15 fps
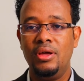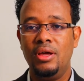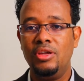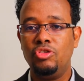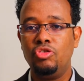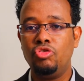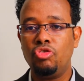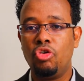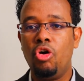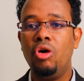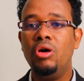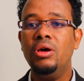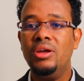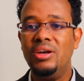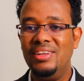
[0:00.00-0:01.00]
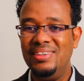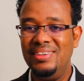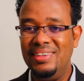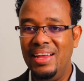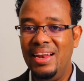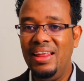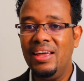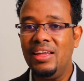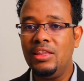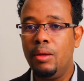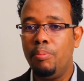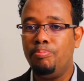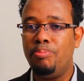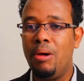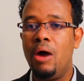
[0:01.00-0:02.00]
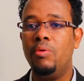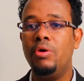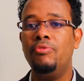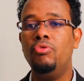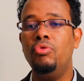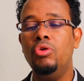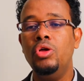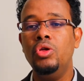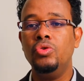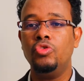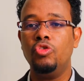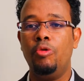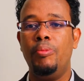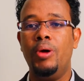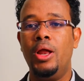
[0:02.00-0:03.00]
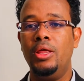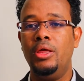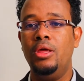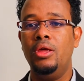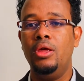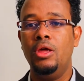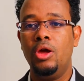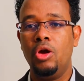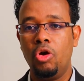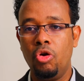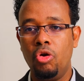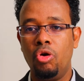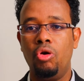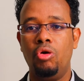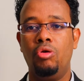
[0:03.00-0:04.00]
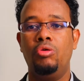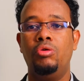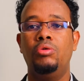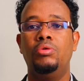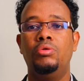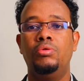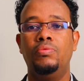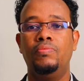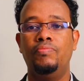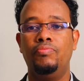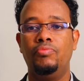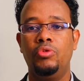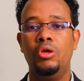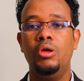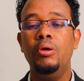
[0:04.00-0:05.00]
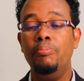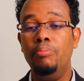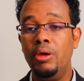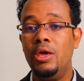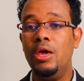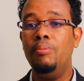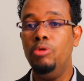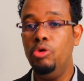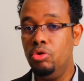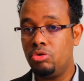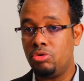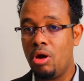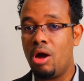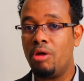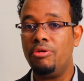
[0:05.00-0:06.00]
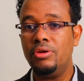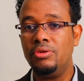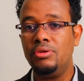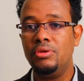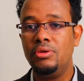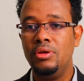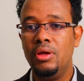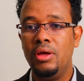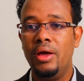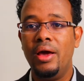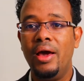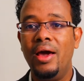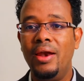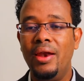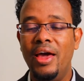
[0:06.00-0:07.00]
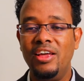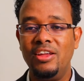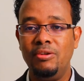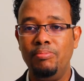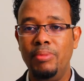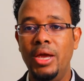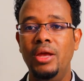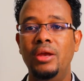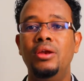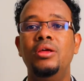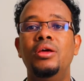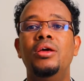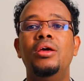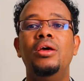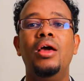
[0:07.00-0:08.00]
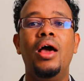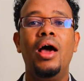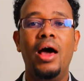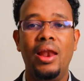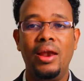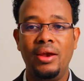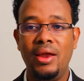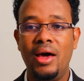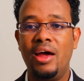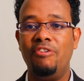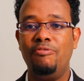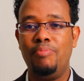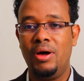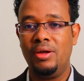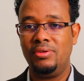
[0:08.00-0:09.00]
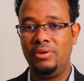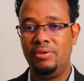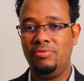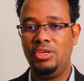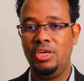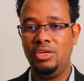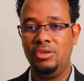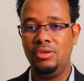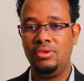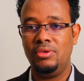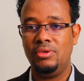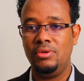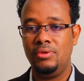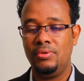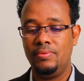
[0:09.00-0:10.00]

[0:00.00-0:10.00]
Strong, resilient, powerful Somali girl became US Congress and had made a lot of positive changes.